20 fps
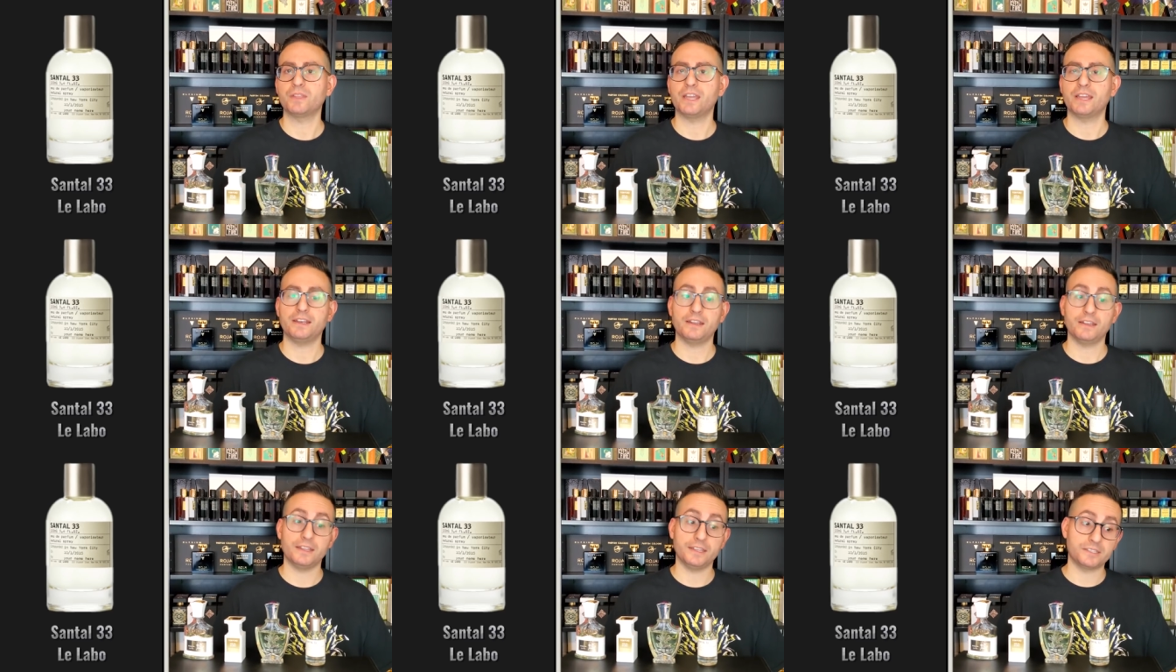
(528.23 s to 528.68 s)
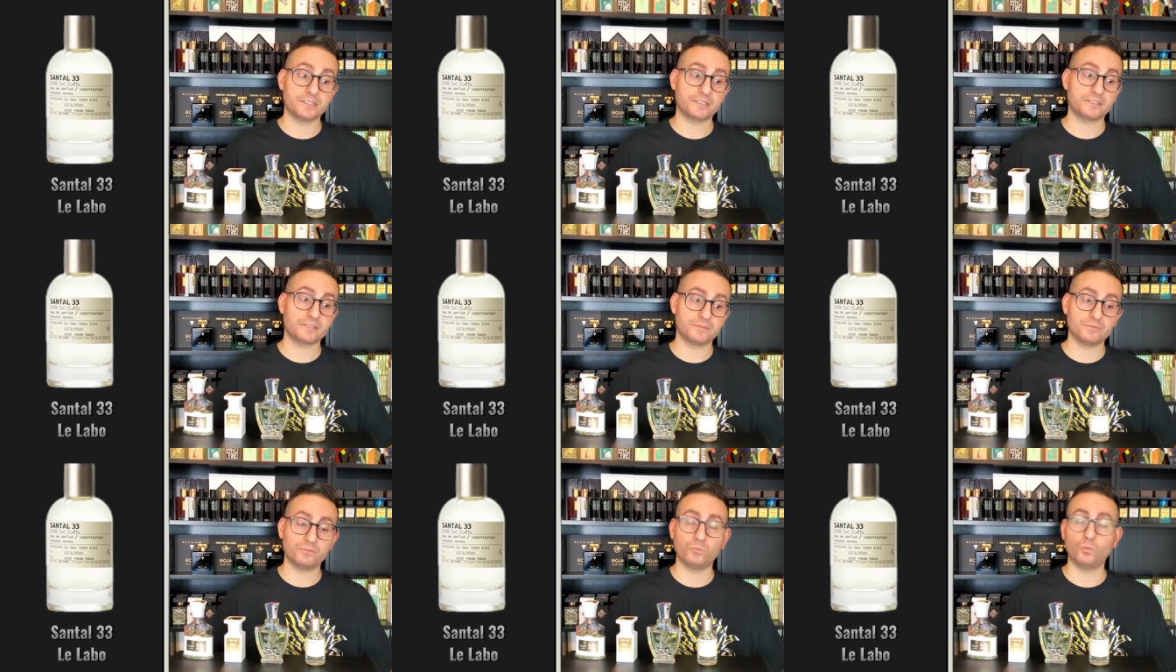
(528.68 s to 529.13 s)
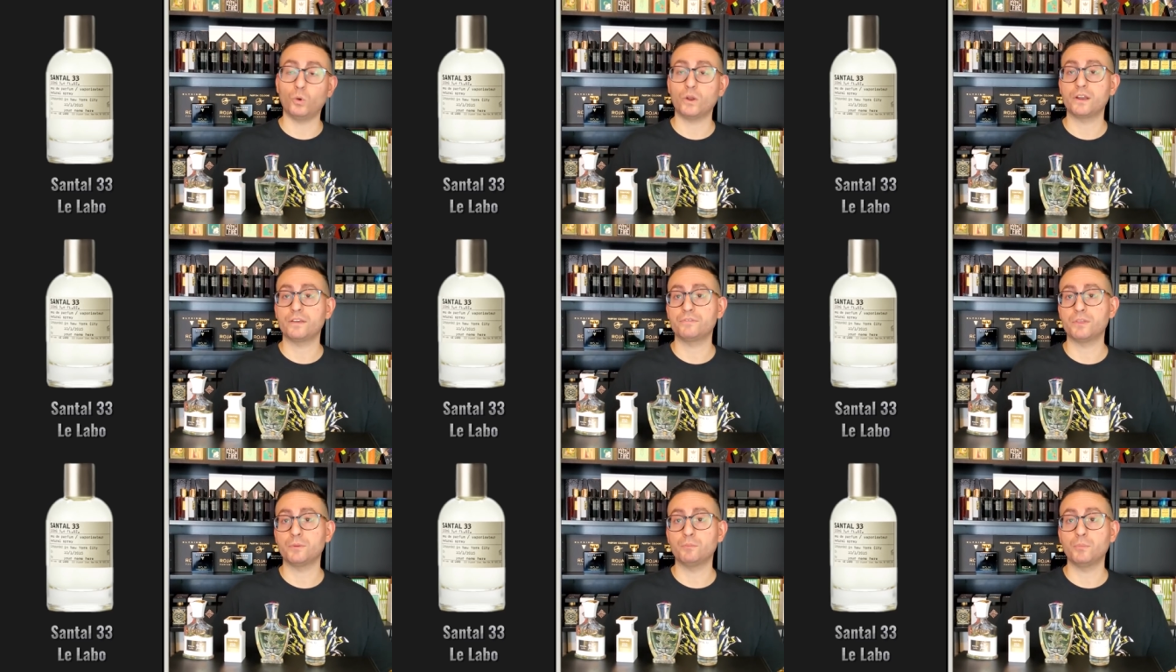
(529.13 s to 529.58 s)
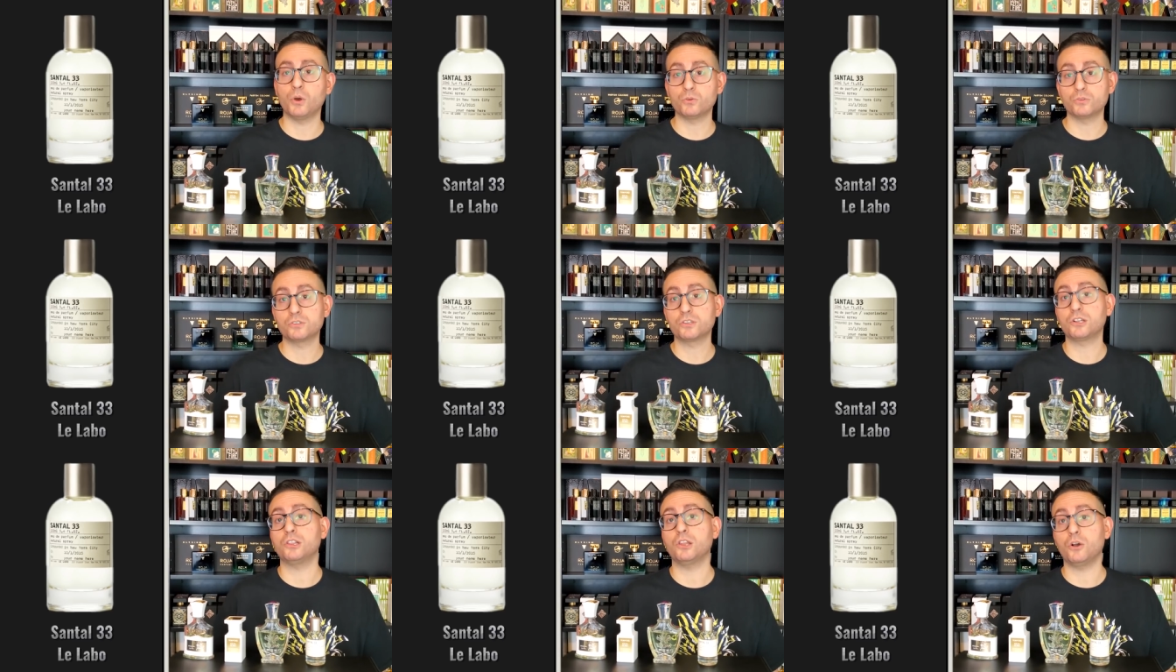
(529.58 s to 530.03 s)
And it's one of the
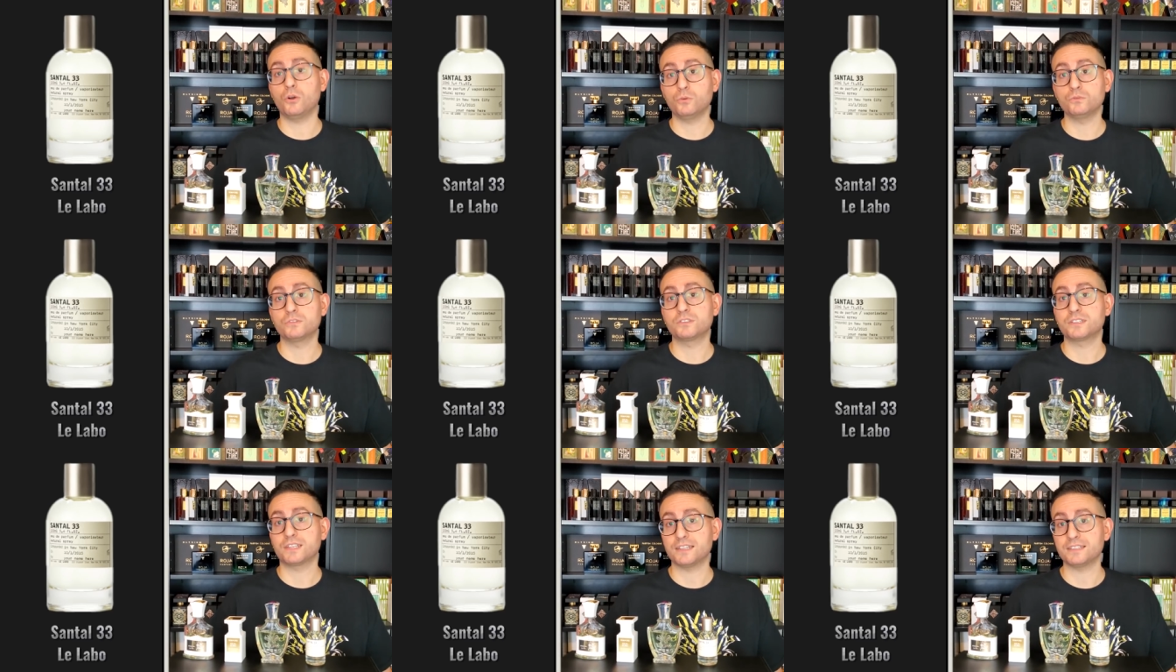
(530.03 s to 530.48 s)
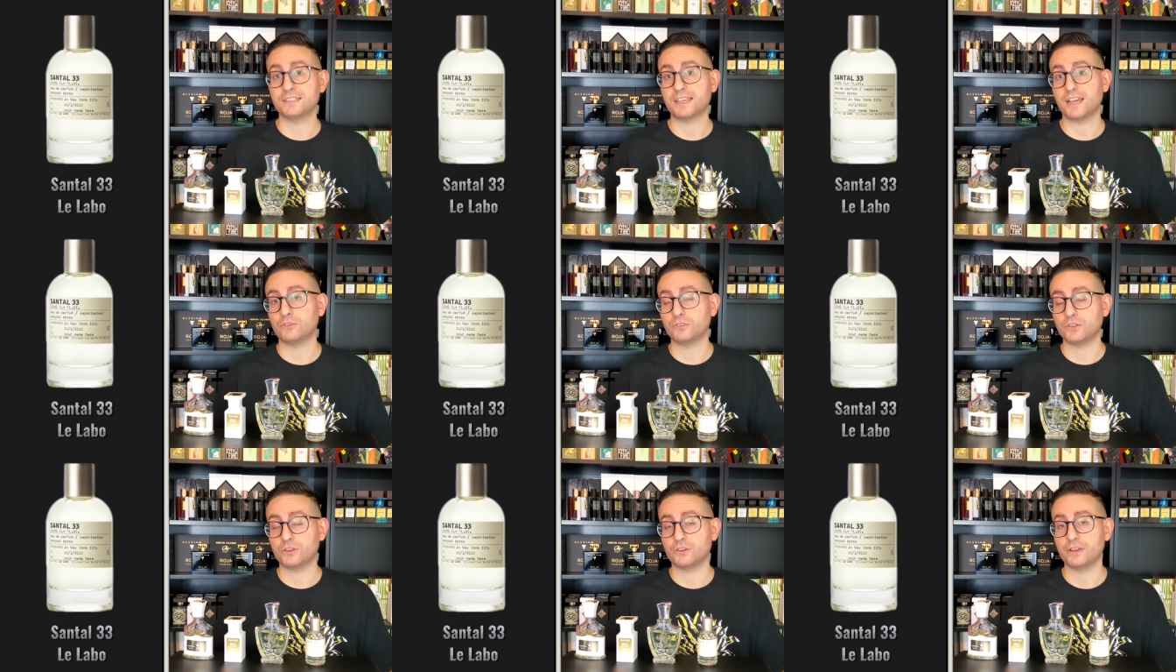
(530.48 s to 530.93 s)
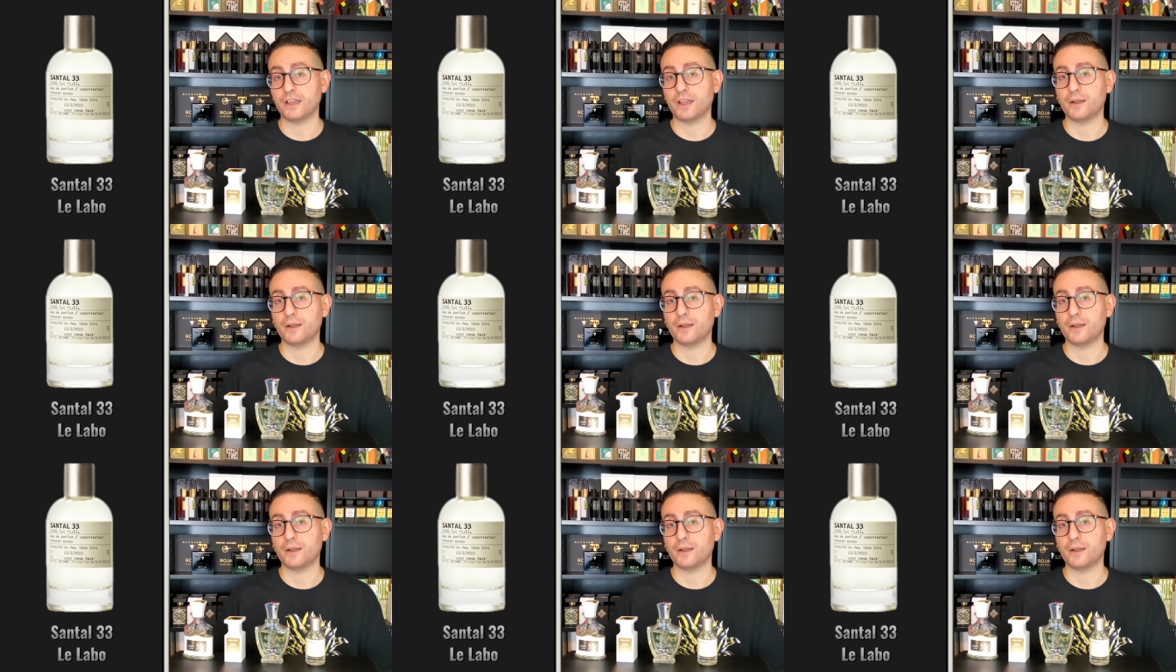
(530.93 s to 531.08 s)
most cloned scents out there